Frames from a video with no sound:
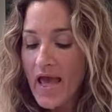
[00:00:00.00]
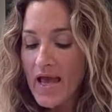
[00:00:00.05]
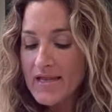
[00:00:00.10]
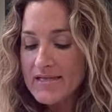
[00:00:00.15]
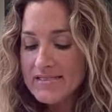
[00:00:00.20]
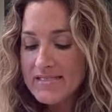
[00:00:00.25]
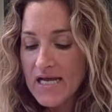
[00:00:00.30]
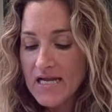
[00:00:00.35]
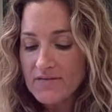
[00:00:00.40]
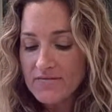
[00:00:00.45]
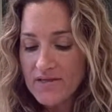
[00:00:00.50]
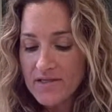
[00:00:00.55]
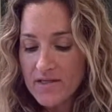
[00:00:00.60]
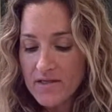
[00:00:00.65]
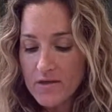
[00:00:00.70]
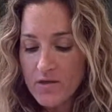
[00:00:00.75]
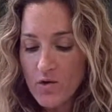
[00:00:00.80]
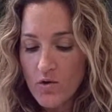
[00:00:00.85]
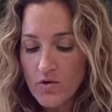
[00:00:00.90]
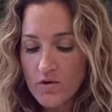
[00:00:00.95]
And it's kind of like
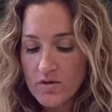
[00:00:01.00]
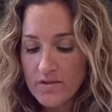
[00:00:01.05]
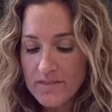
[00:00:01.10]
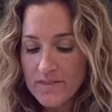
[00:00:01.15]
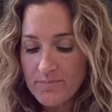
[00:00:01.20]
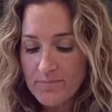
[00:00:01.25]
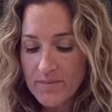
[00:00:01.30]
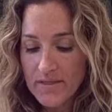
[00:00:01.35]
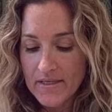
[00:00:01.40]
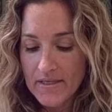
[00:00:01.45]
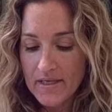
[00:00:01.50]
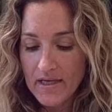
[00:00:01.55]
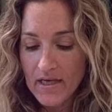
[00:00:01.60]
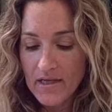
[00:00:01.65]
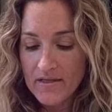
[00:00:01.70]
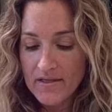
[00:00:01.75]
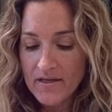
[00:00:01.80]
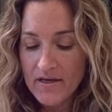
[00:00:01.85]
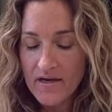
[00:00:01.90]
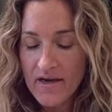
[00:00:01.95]
a corally pink
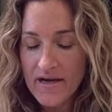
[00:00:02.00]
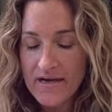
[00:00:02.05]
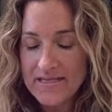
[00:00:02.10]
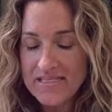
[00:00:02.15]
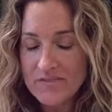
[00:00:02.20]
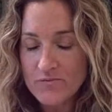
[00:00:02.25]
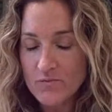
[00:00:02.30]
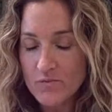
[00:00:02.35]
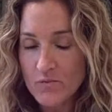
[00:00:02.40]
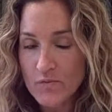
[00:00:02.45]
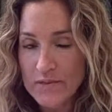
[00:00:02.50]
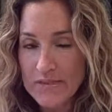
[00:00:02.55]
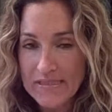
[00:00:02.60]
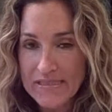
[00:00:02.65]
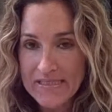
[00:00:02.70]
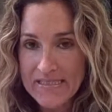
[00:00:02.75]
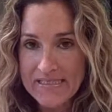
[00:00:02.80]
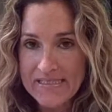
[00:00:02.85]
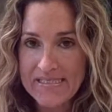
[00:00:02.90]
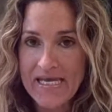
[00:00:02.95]
color, and it's
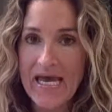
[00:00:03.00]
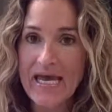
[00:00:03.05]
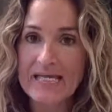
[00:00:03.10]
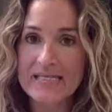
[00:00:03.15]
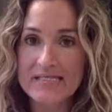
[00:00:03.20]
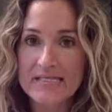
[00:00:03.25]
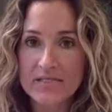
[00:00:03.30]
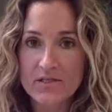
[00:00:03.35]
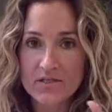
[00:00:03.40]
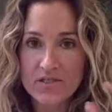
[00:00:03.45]
really intense,